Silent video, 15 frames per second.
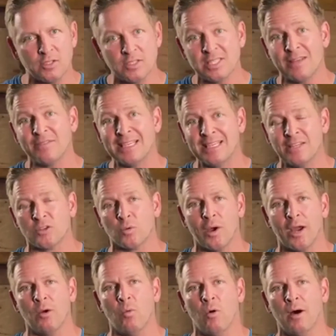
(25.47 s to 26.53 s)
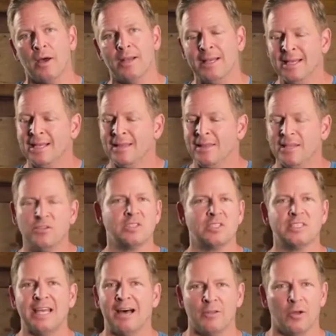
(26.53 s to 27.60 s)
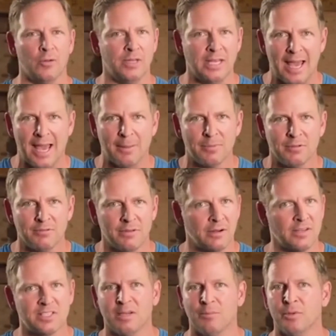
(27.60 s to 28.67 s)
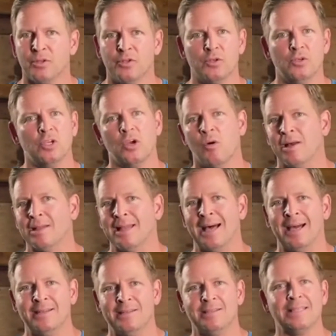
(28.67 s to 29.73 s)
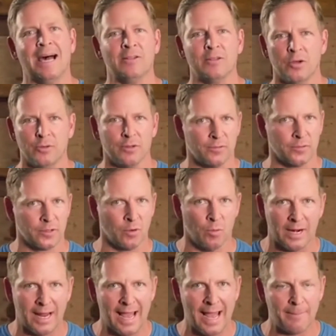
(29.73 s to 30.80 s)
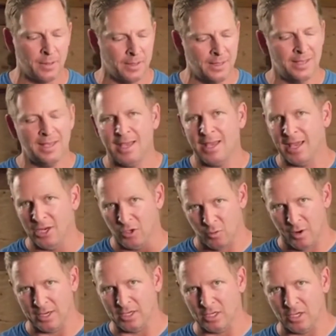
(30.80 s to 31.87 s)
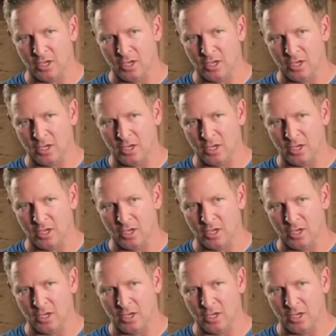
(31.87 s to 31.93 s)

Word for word: You just have to get the right one. Then you just download the app. Very simple to do. You go online, download the FLIR One app, and you're ready to